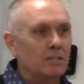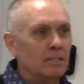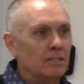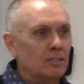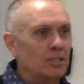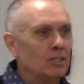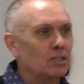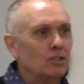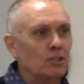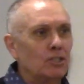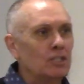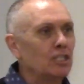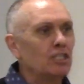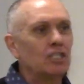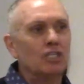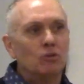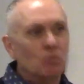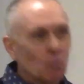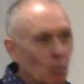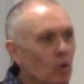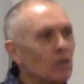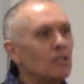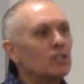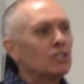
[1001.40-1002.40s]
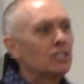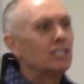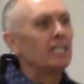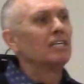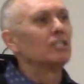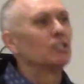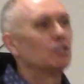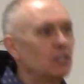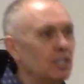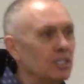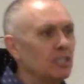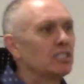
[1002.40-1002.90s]
just in one
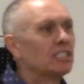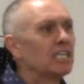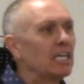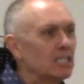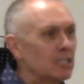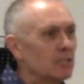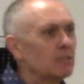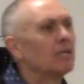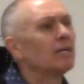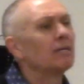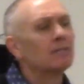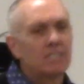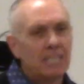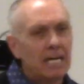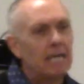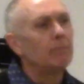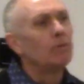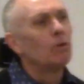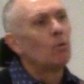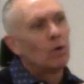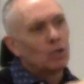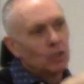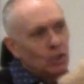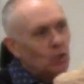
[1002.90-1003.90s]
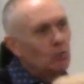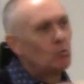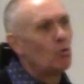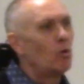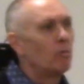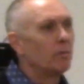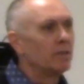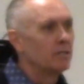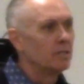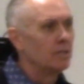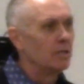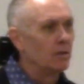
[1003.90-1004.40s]
sentence, Jesus, tell, tell me what you
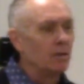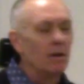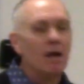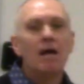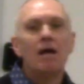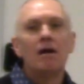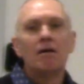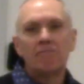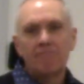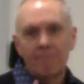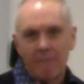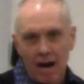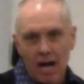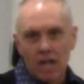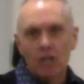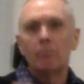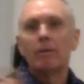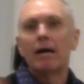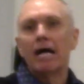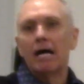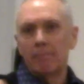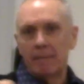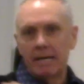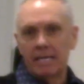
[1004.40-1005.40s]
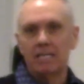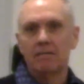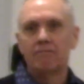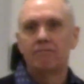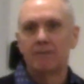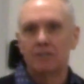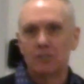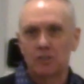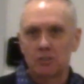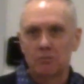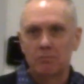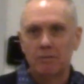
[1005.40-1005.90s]
want me to do. Follow me, I'll make you
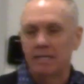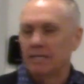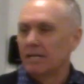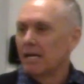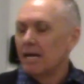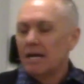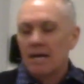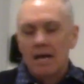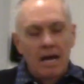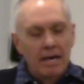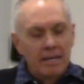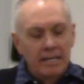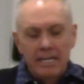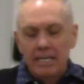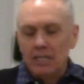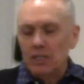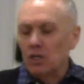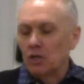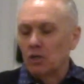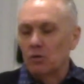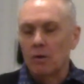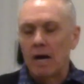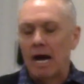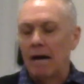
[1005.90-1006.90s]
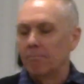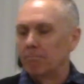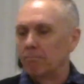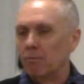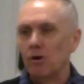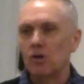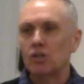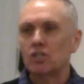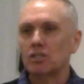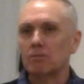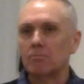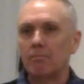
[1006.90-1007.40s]
fish men. Again, you can write
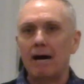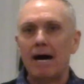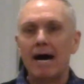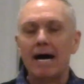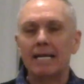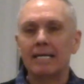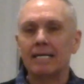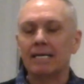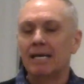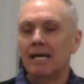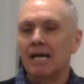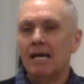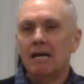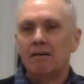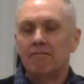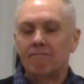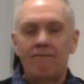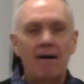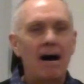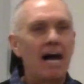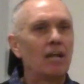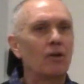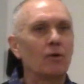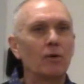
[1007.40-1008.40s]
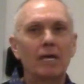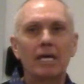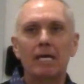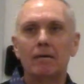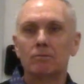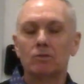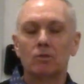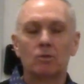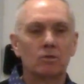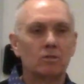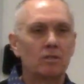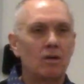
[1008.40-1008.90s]
books about it. Follow him,
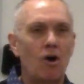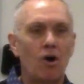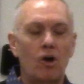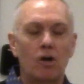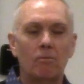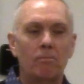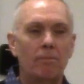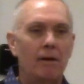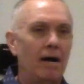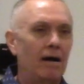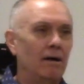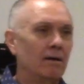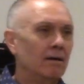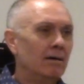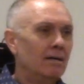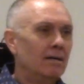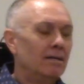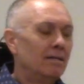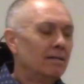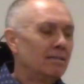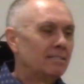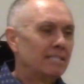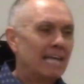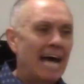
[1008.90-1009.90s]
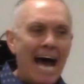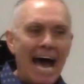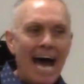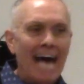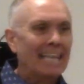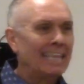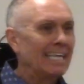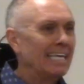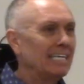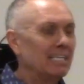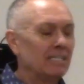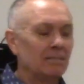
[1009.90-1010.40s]
he's going to talk about
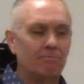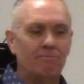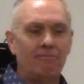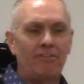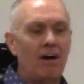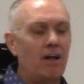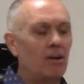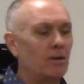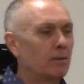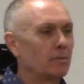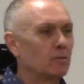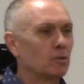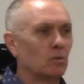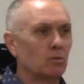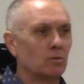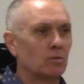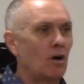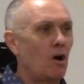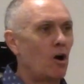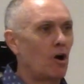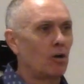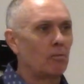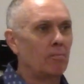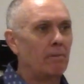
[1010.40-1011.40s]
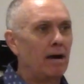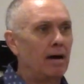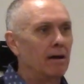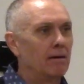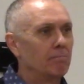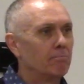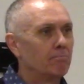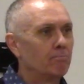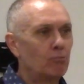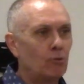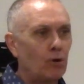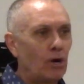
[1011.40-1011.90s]
tithing. Follow him, he's going to talk
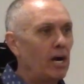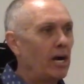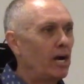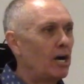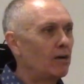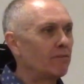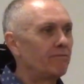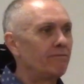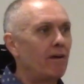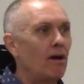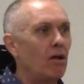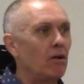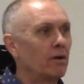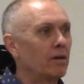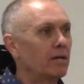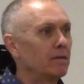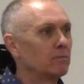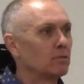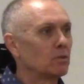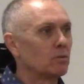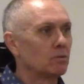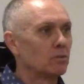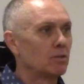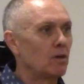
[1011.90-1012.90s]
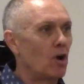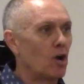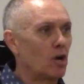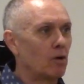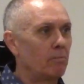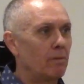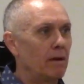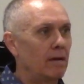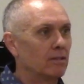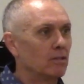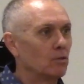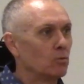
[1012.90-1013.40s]
about prayer. Follow him, he's going to talk
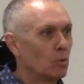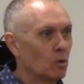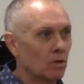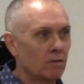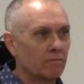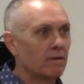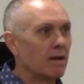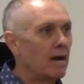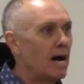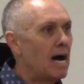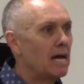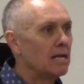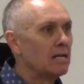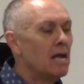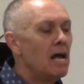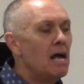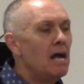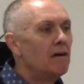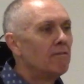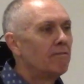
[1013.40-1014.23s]
about the Word of God.